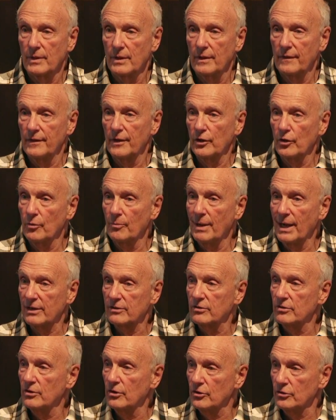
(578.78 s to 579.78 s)
And then go back
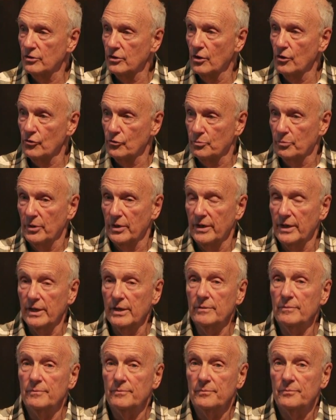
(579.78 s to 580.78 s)
to nose
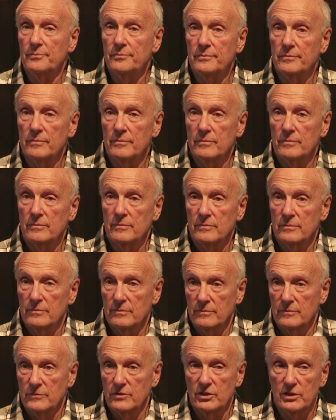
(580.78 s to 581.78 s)
breathing
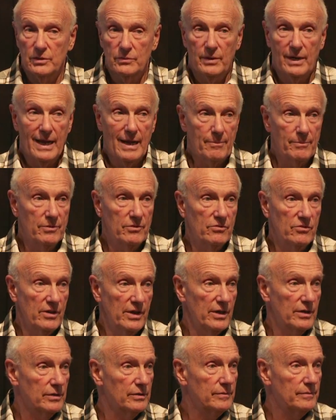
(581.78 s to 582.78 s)
and seeing what happens
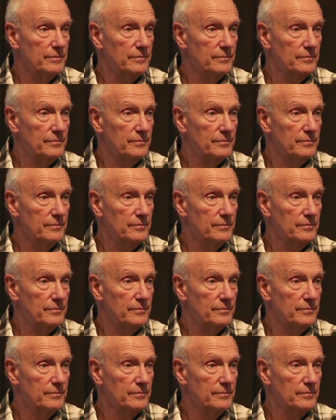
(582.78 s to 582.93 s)
there.